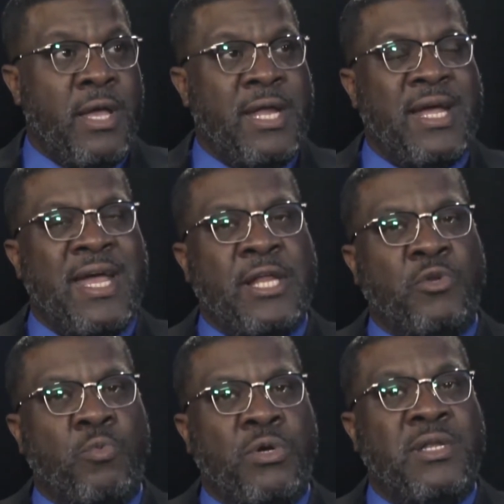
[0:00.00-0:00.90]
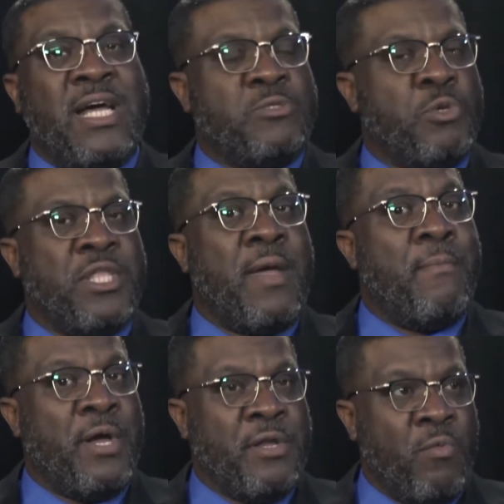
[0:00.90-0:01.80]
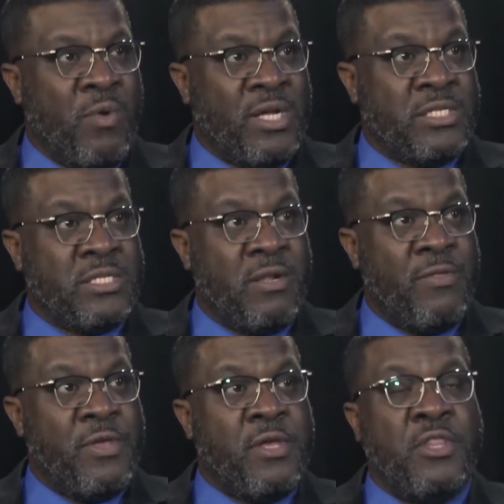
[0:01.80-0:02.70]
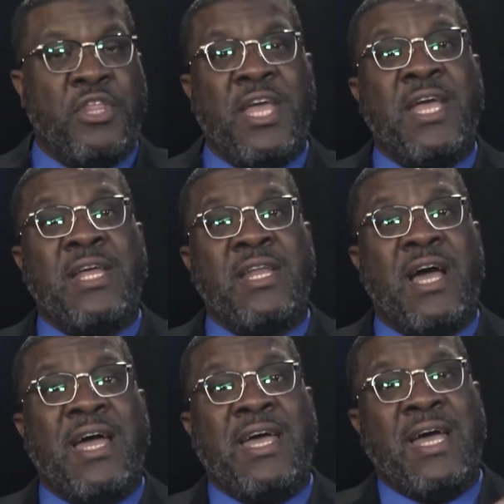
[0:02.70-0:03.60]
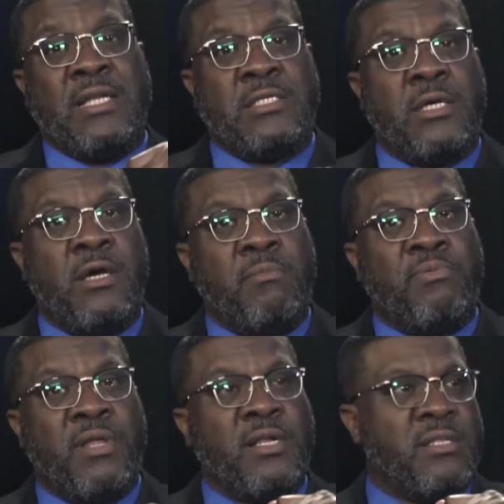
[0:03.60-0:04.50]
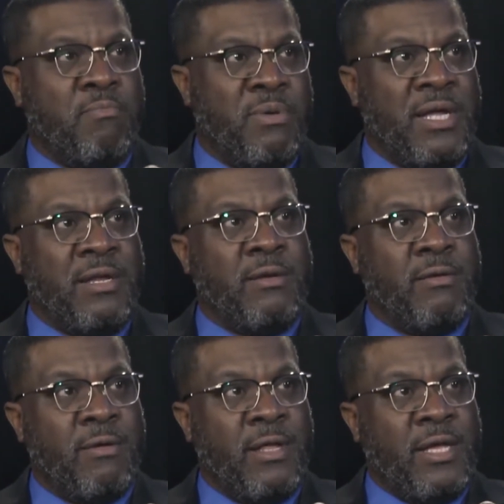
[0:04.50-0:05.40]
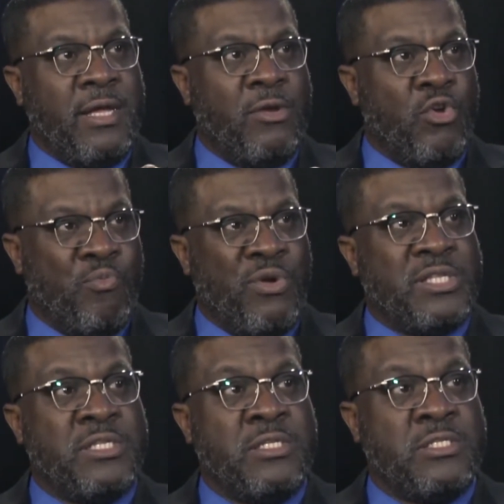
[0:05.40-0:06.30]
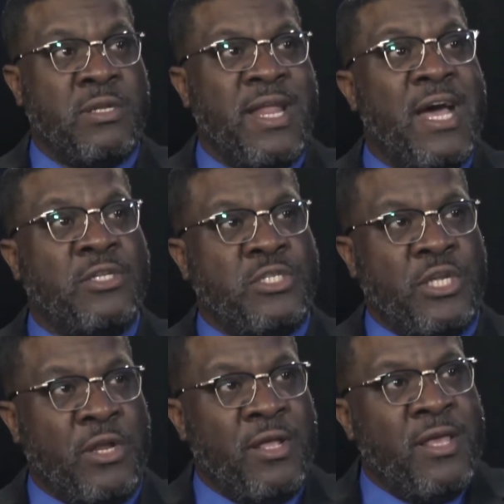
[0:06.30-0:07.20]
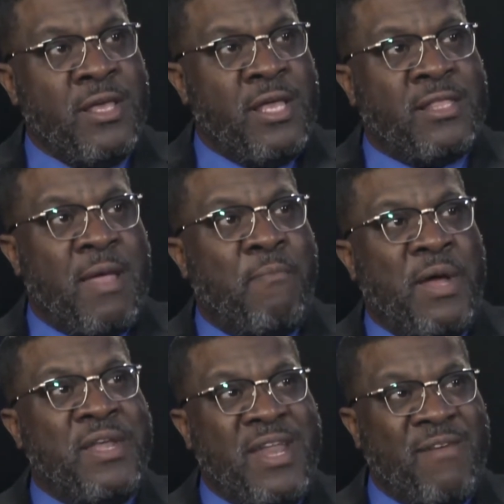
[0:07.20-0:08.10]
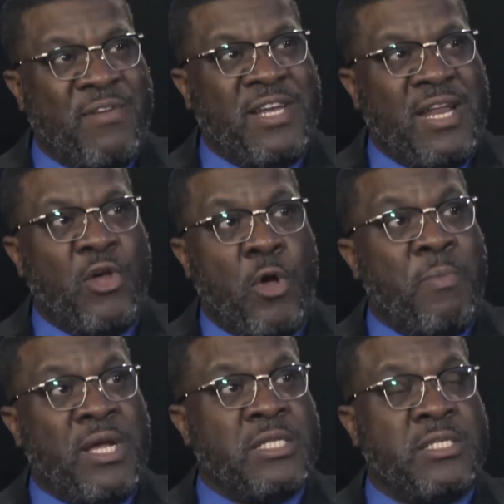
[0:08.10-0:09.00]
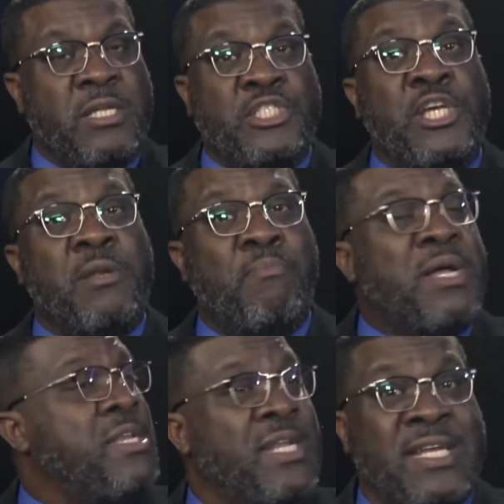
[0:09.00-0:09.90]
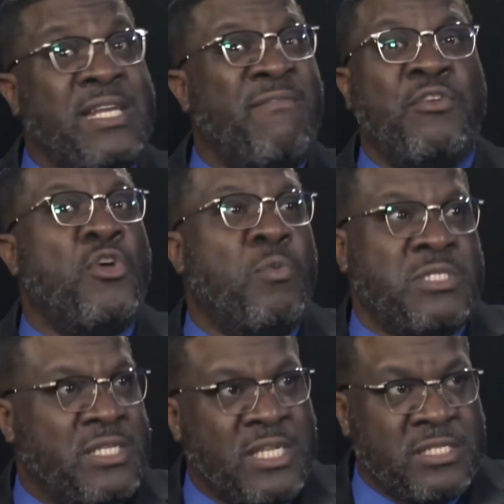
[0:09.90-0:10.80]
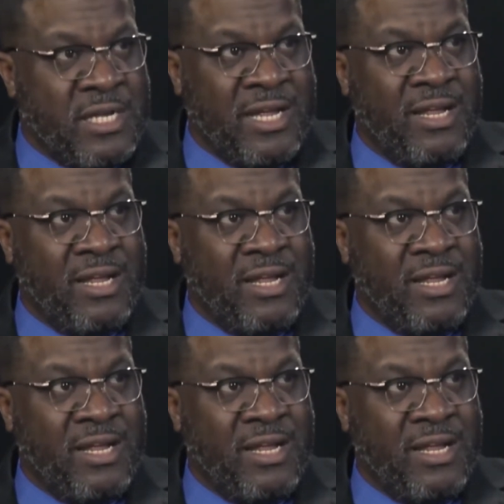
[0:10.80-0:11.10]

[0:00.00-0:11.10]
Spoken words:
And I had to realize what that button was. Then I had to unplug the button in her presence. So now she could hit that button every day long because she hit a button that I didn't even know was existing.